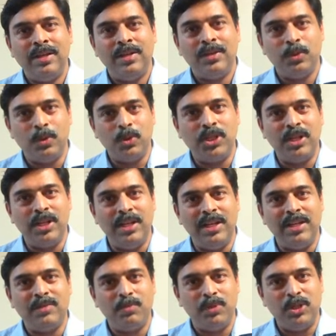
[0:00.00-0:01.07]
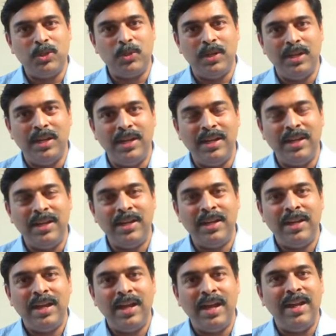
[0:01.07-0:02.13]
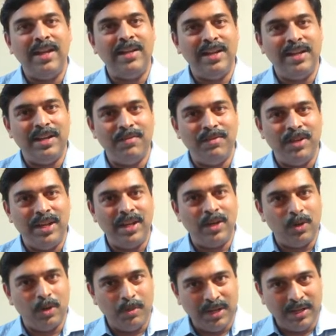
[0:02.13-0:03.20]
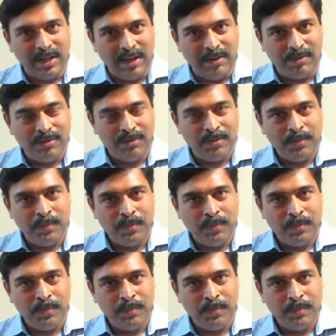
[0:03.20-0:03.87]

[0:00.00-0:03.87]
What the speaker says: socially, spiritually, and lead a very economic life.